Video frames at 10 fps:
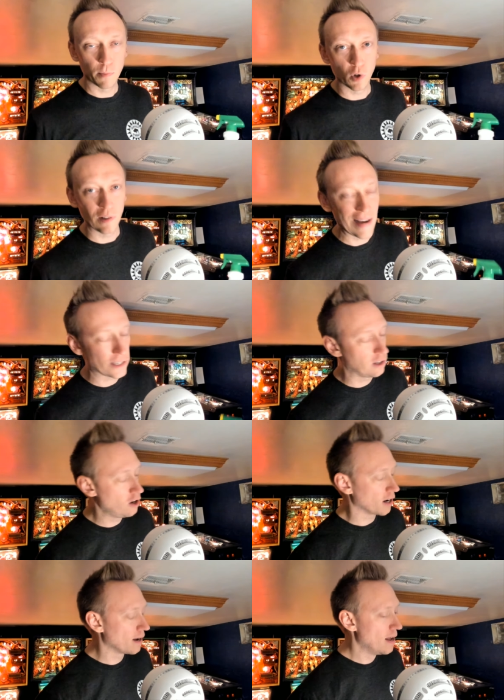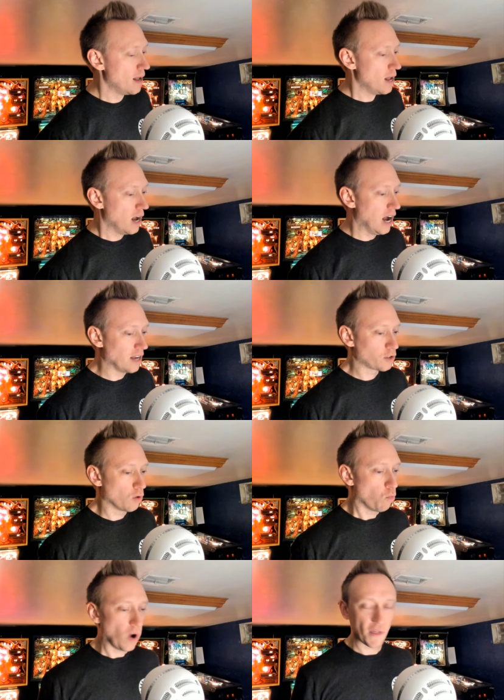glass look. So
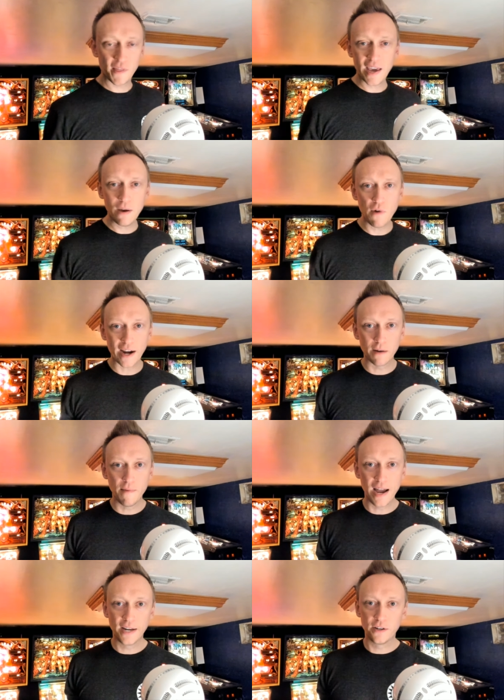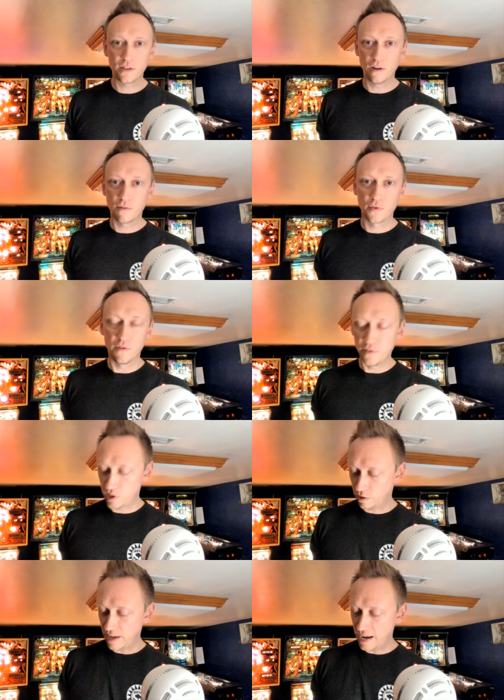what they recommend for
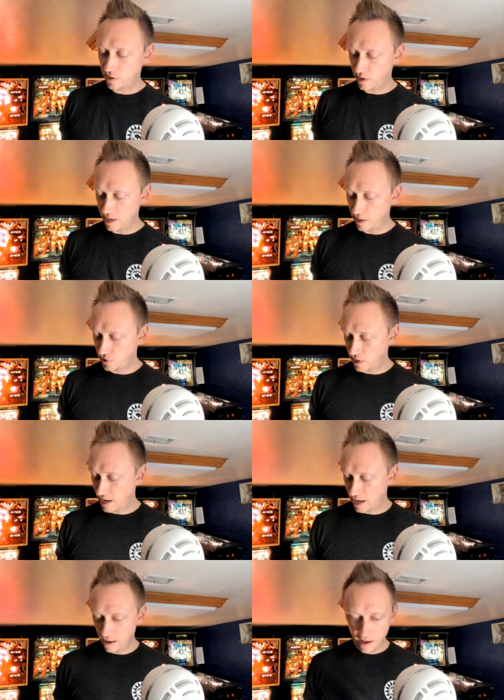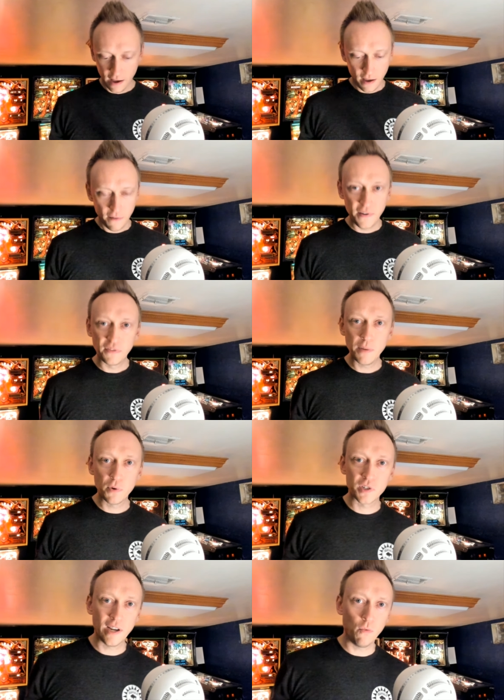Invisiglass is
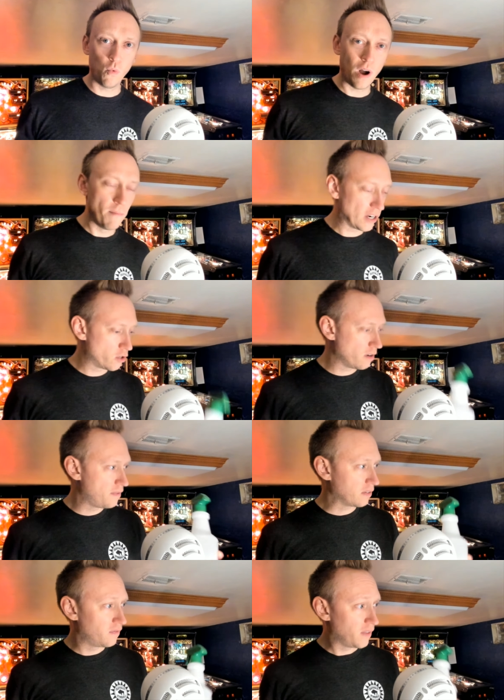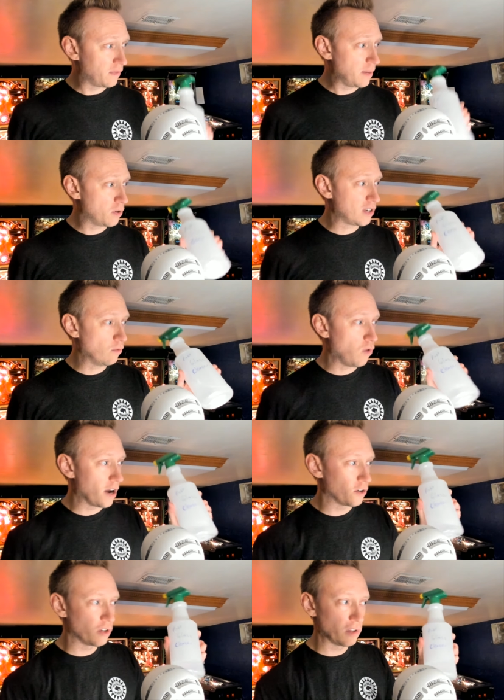50%, a mixture of 50%
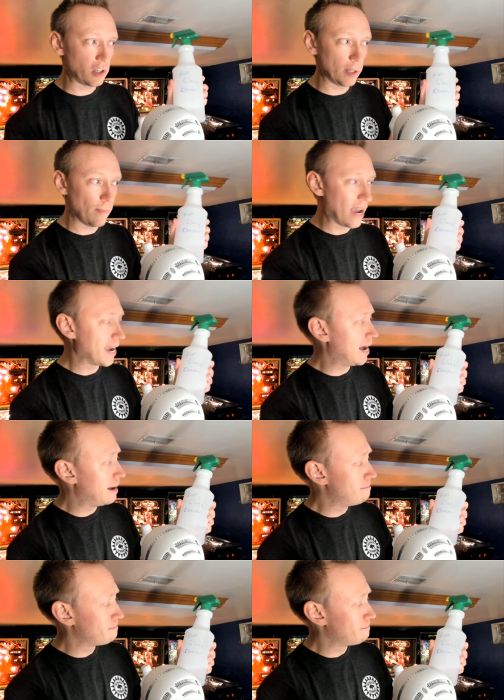water. So this is my